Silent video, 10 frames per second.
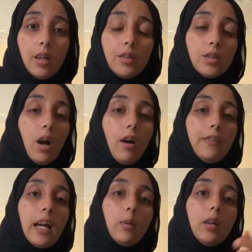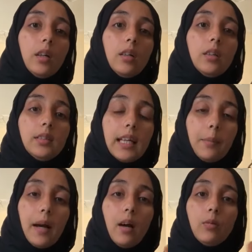So half an hour, take them
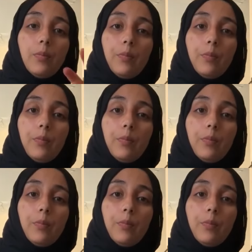out,